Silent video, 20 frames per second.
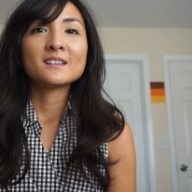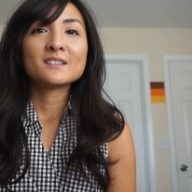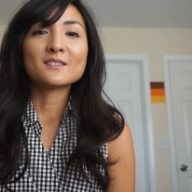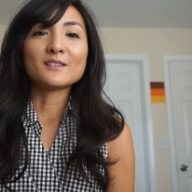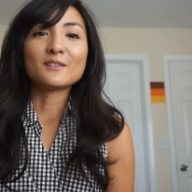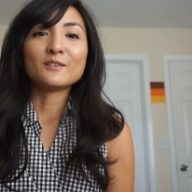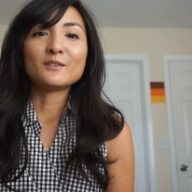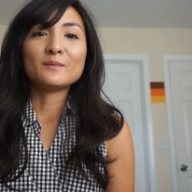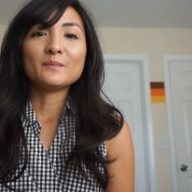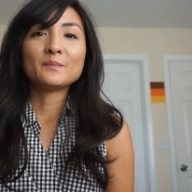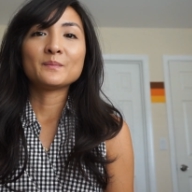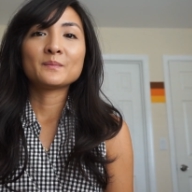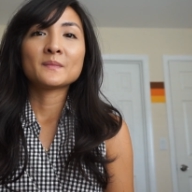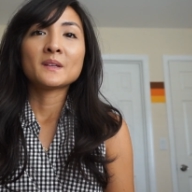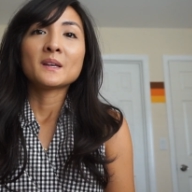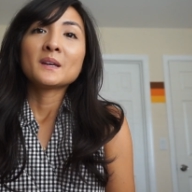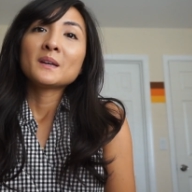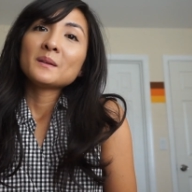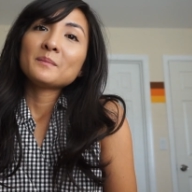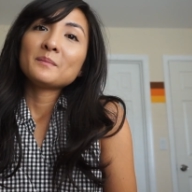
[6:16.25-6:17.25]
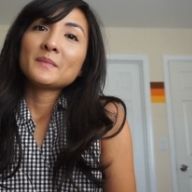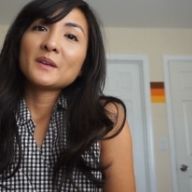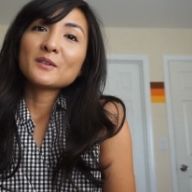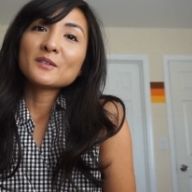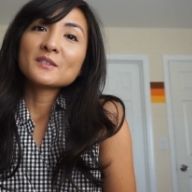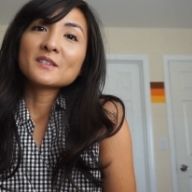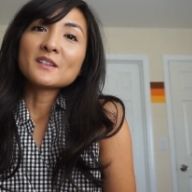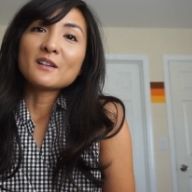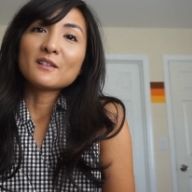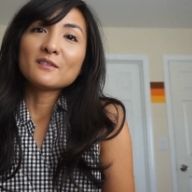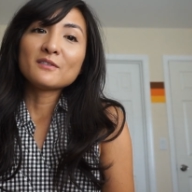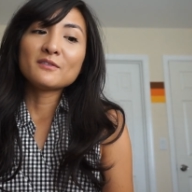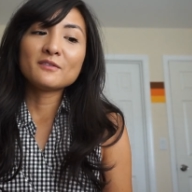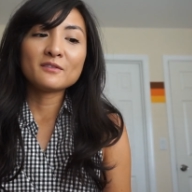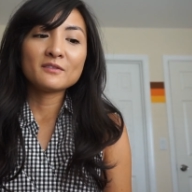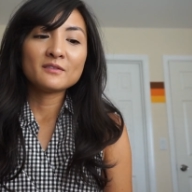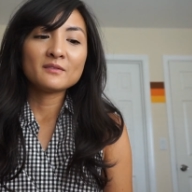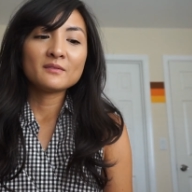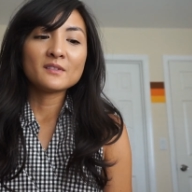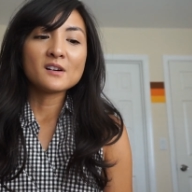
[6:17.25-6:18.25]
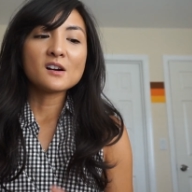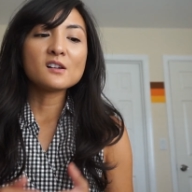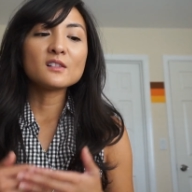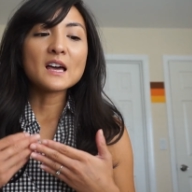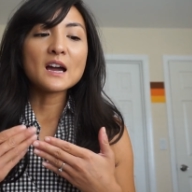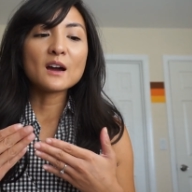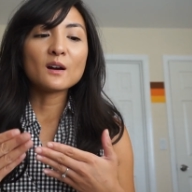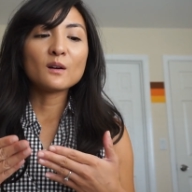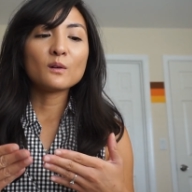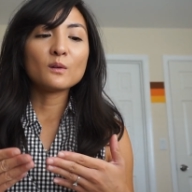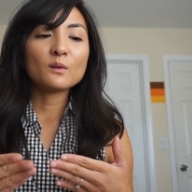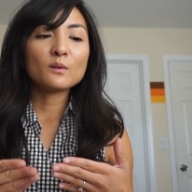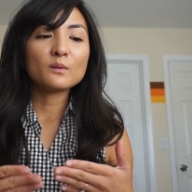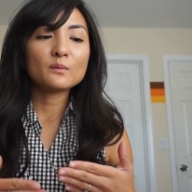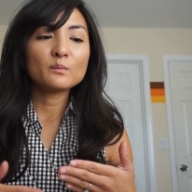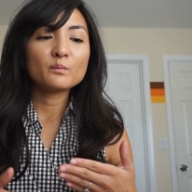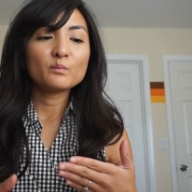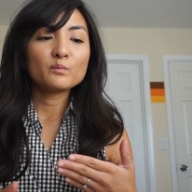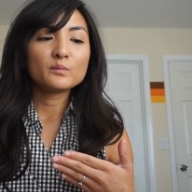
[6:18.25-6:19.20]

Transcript: So be yourself, allow